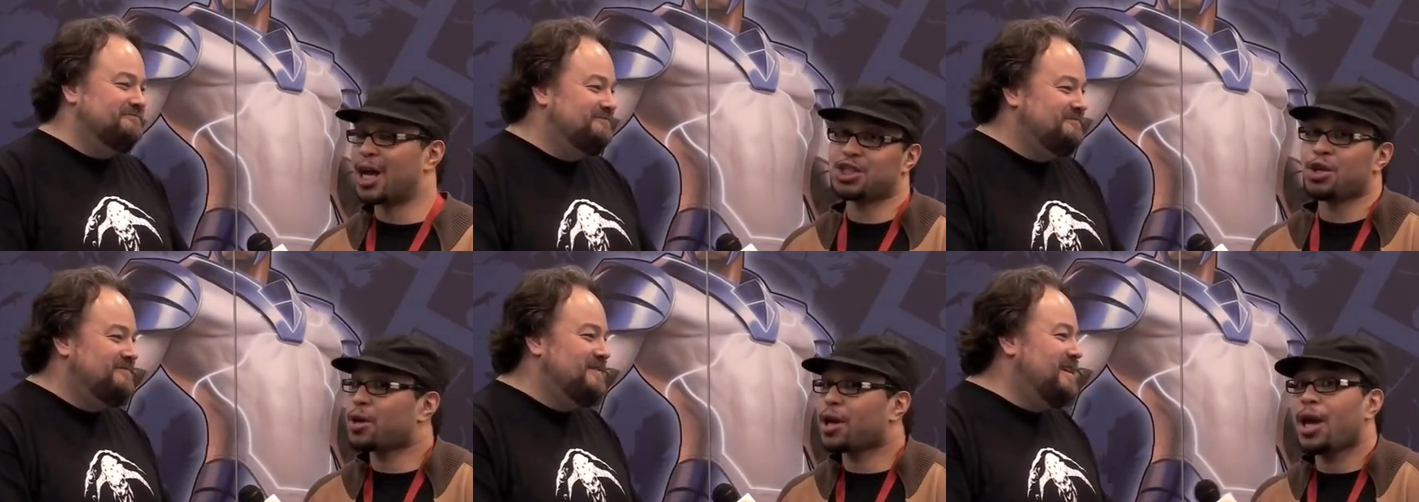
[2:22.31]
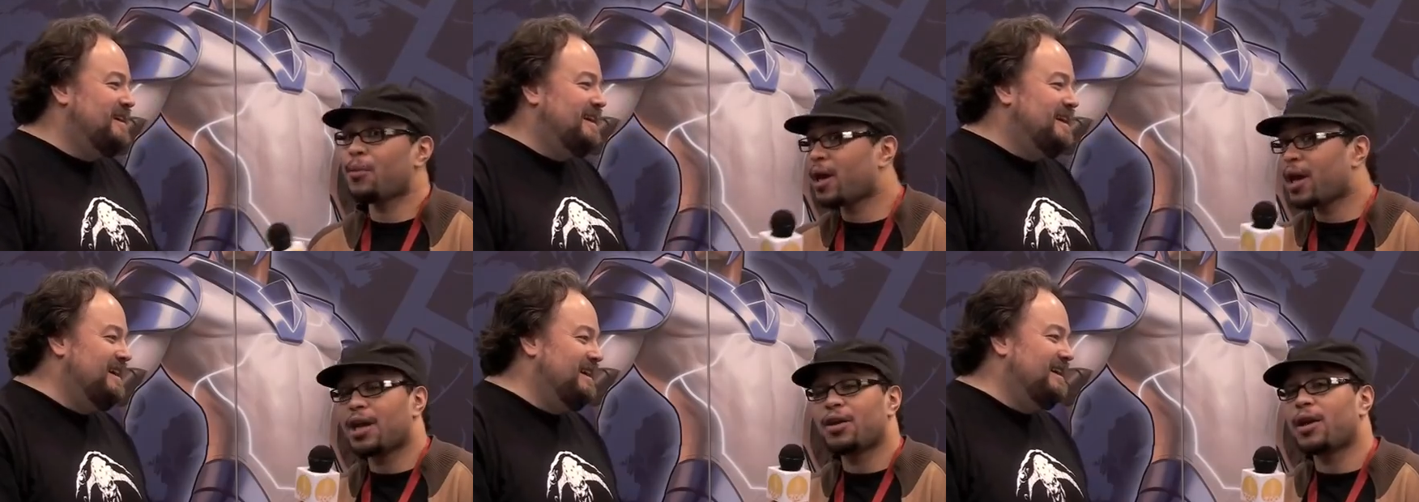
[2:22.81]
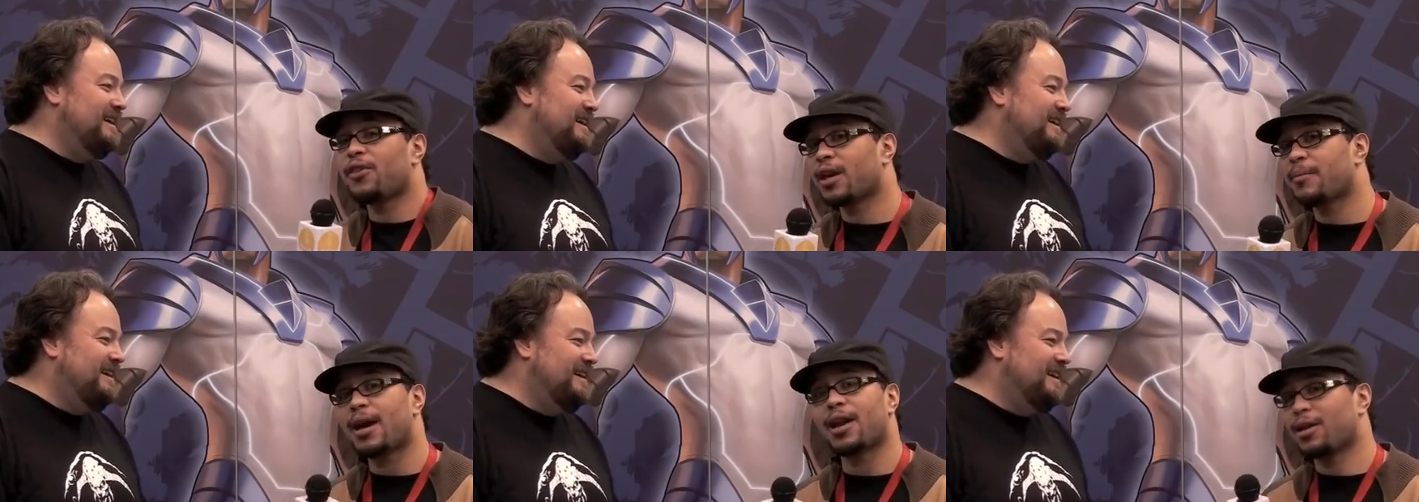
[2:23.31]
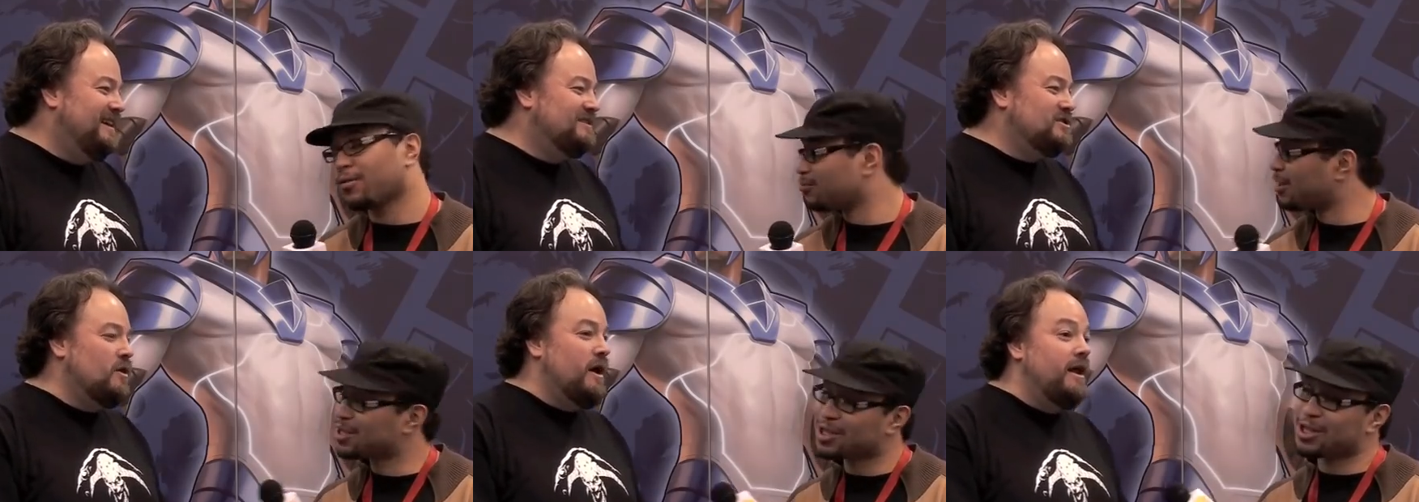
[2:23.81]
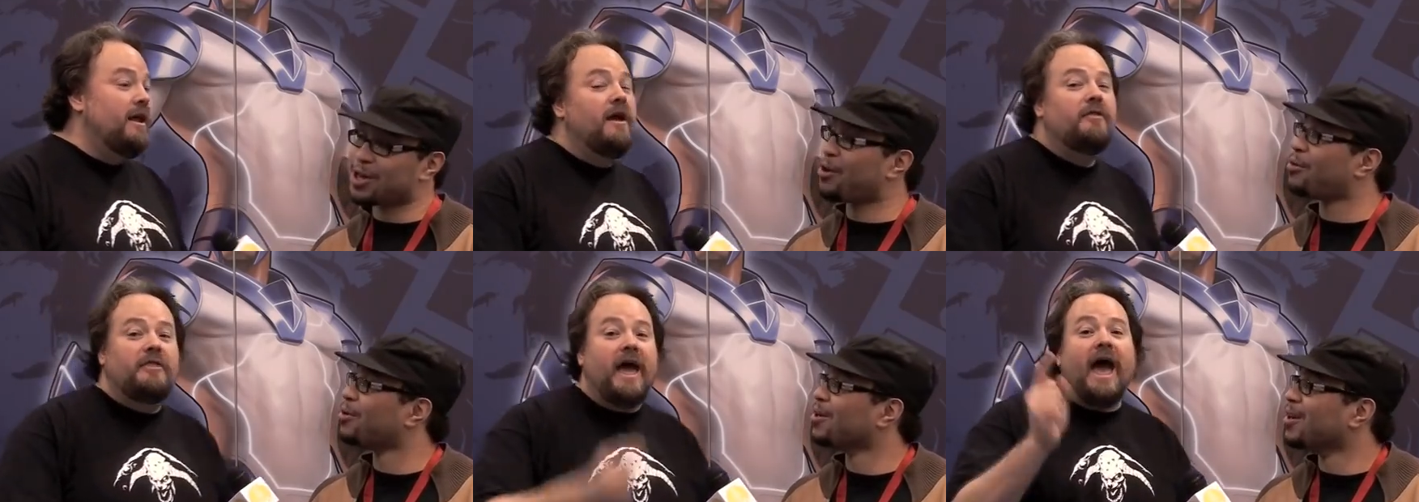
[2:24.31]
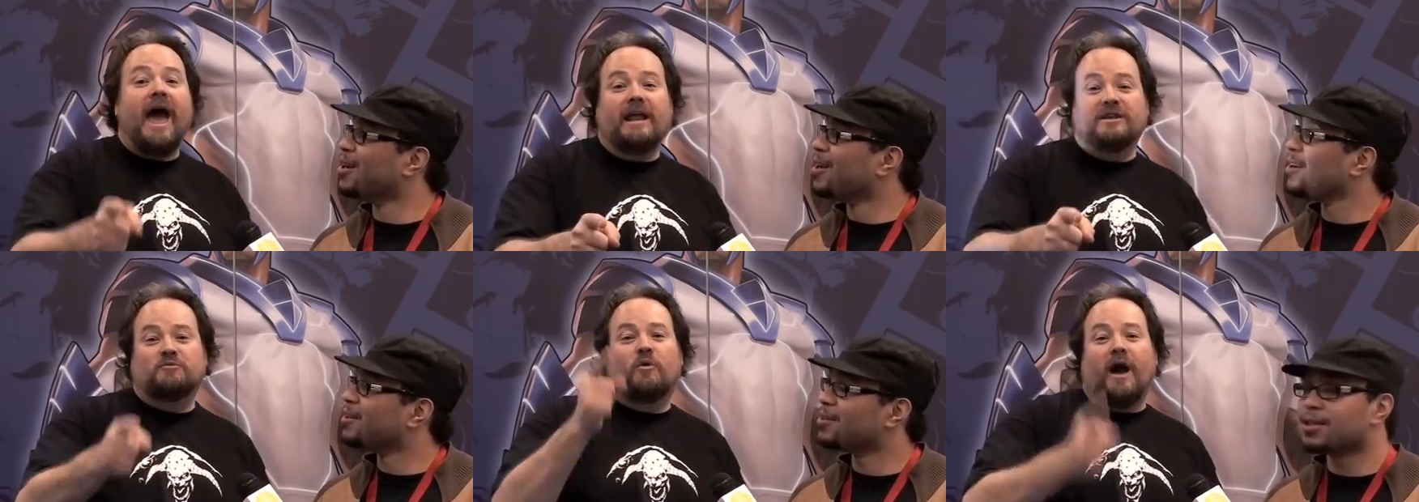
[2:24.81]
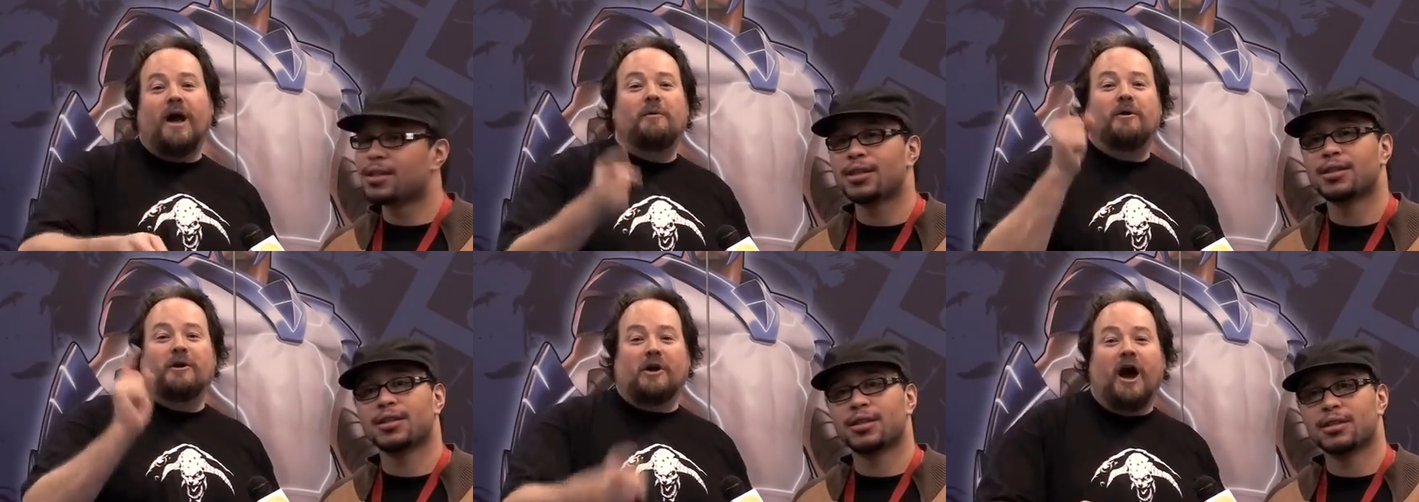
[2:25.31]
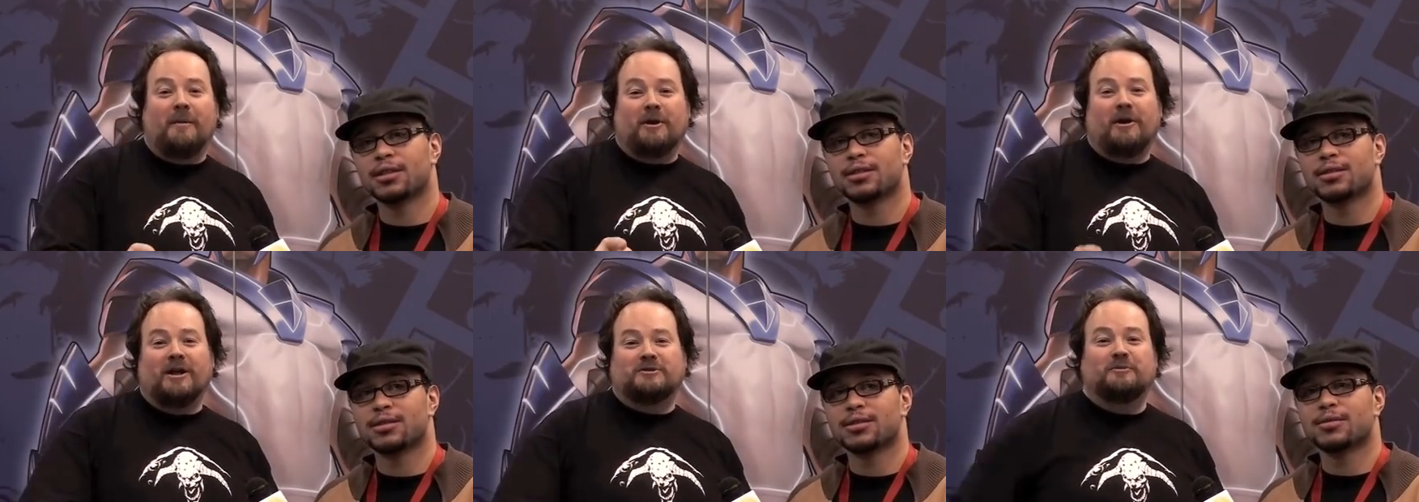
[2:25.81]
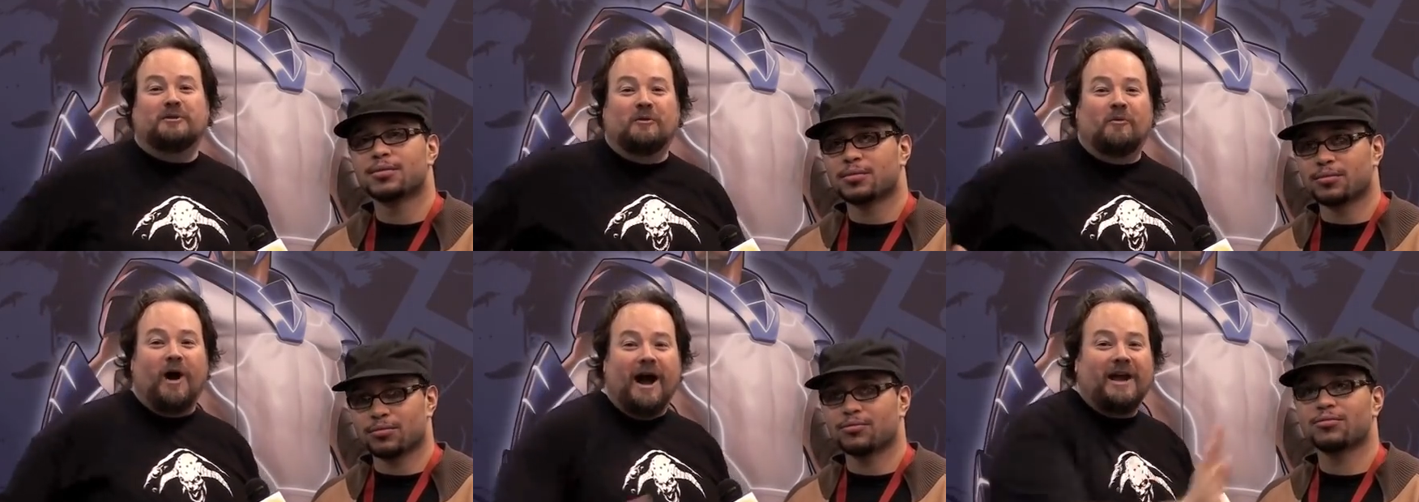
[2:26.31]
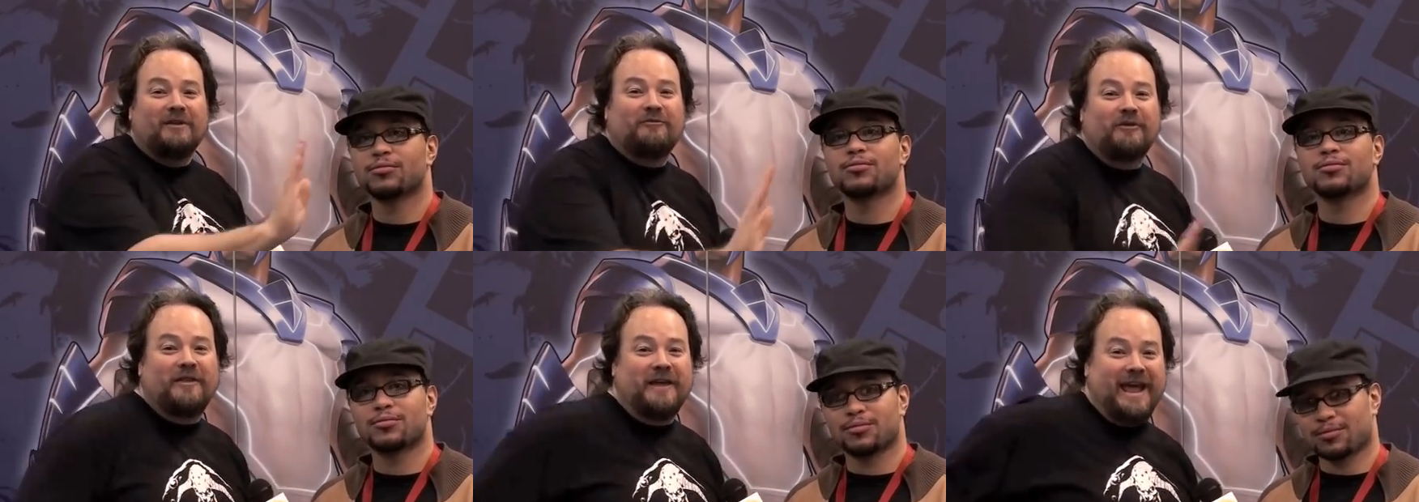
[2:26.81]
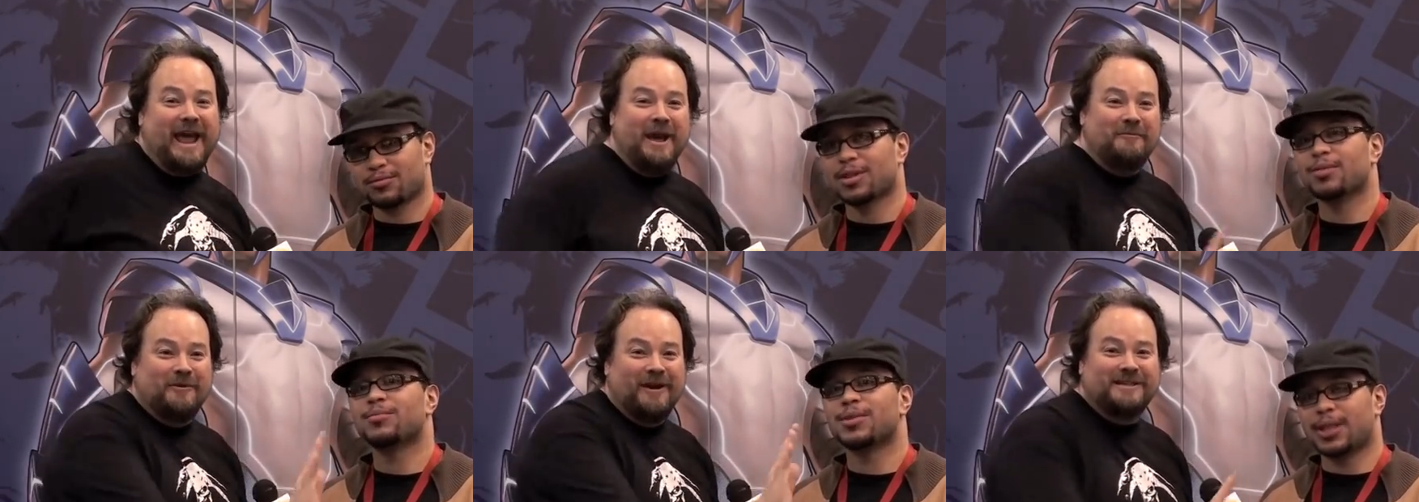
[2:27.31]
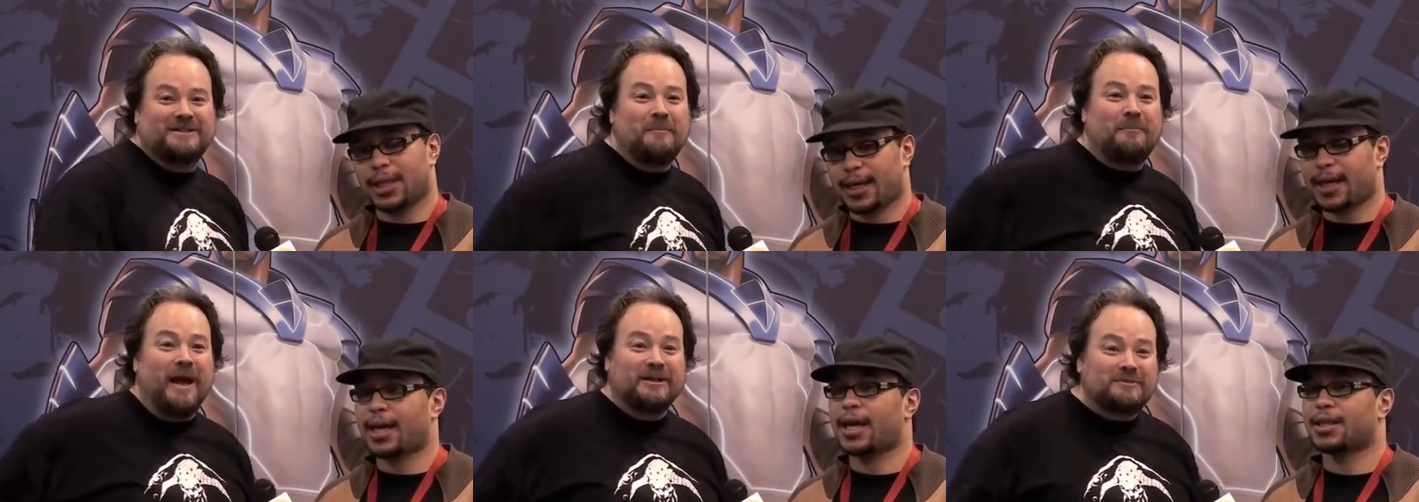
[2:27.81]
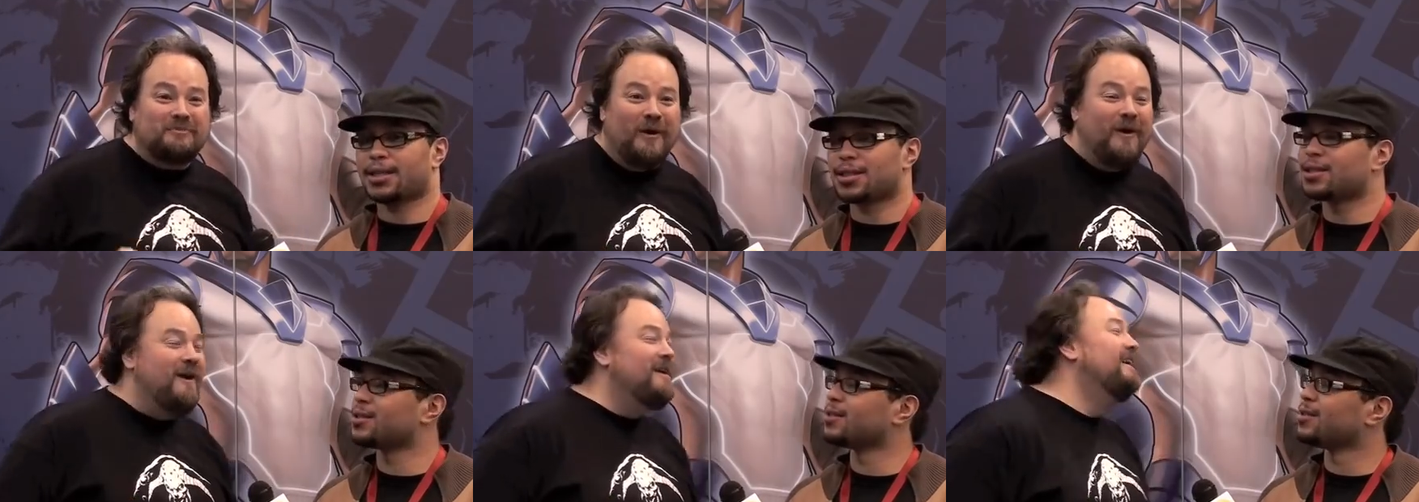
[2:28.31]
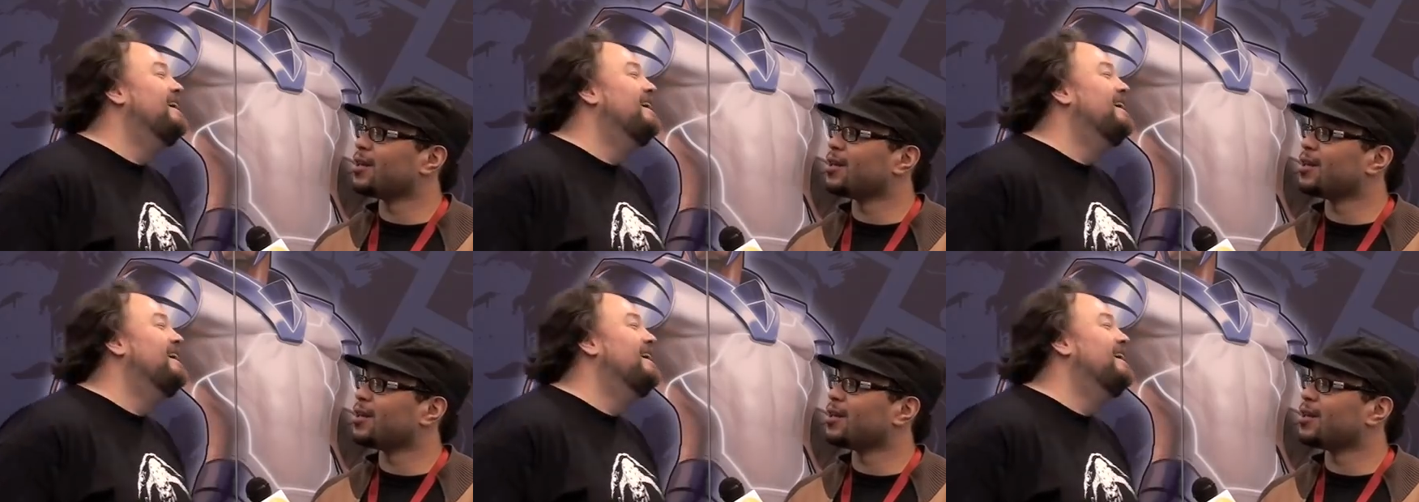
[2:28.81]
Speaker 1: It's okay. We can't do anything about it. It's all right.
Speaker 2: That is why we are at Comic Con. So people can walk in front of the camera. It's the yes. best part.